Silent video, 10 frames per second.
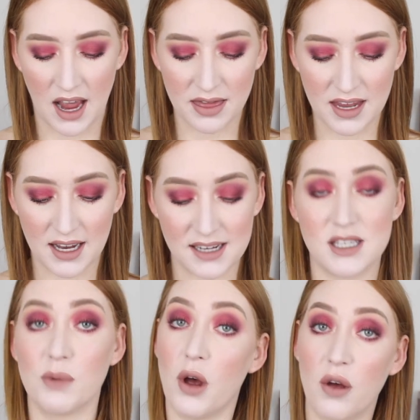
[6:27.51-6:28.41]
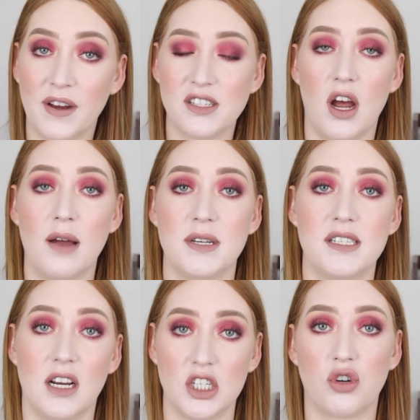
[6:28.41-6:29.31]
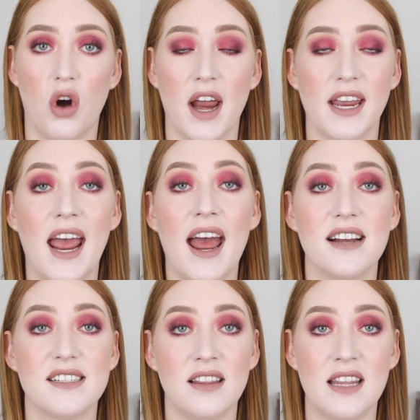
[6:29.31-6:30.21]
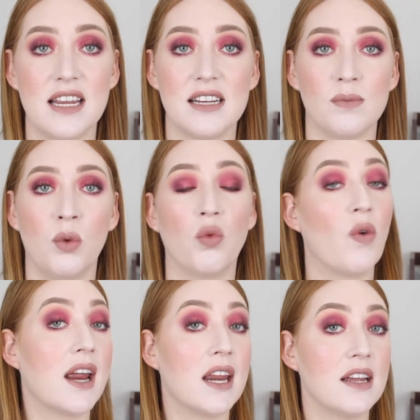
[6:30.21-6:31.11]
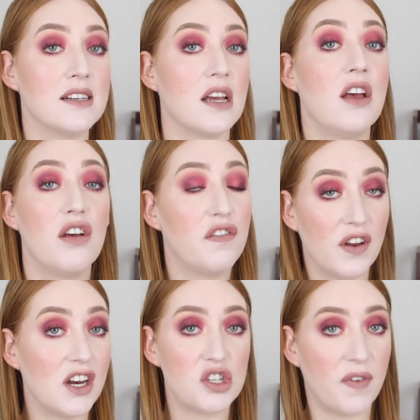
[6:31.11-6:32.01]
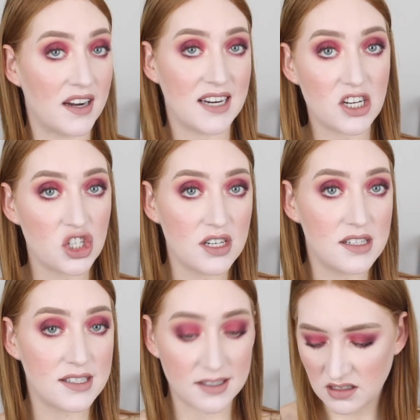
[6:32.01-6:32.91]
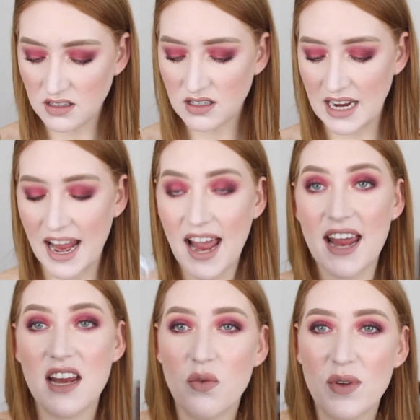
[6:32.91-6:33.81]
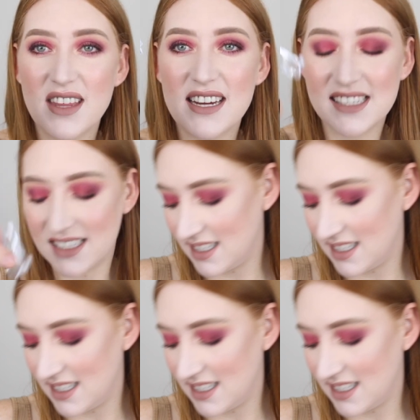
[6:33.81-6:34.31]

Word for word: I think it's the perfect time to start trying out these more radiant finish foundations. Oh, I hate when these